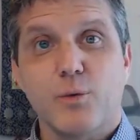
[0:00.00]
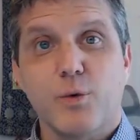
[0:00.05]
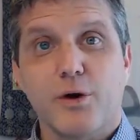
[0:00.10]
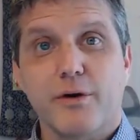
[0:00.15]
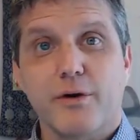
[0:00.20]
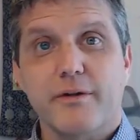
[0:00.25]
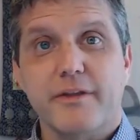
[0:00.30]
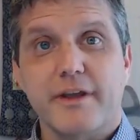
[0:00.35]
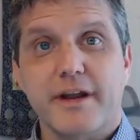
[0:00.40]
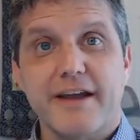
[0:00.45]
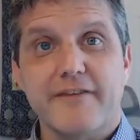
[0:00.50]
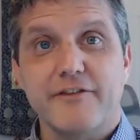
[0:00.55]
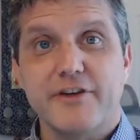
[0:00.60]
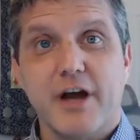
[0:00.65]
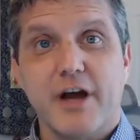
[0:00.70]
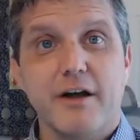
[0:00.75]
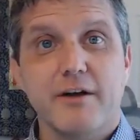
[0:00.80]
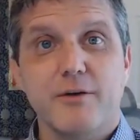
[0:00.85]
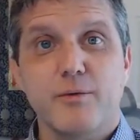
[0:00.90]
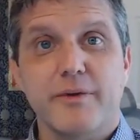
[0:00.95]
work that I've
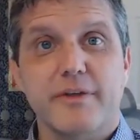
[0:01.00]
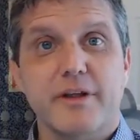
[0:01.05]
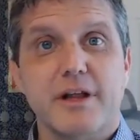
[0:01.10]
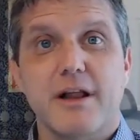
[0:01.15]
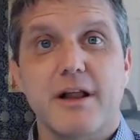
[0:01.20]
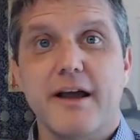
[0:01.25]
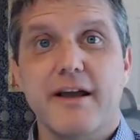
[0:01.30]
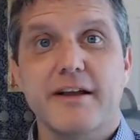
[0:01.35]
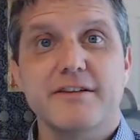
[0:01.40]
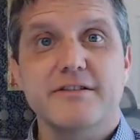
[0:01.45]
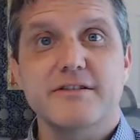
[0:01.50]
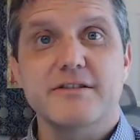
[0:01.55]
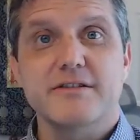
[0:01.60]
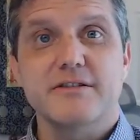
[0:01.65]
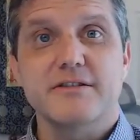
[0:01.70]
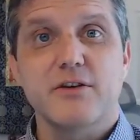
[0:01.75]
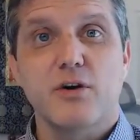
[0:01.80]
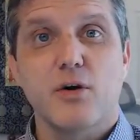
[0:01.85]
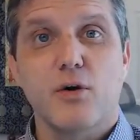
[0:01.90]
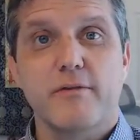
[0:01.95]
done with clients
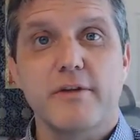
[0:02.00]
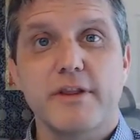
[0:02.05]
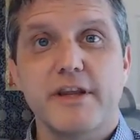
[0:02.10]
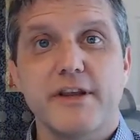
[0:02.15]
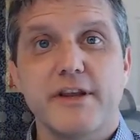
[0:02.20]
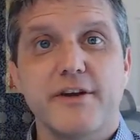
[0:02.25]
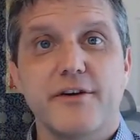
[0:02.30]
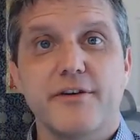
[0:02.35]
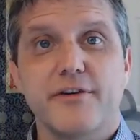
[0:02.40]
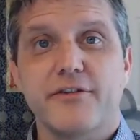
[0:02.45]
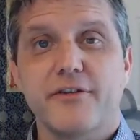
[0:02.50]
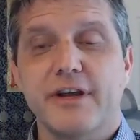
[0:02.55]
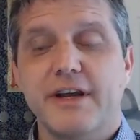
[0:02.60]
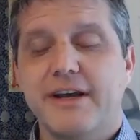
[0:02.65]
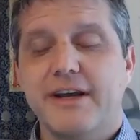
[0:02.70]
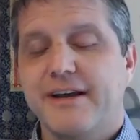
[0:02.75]
over the years.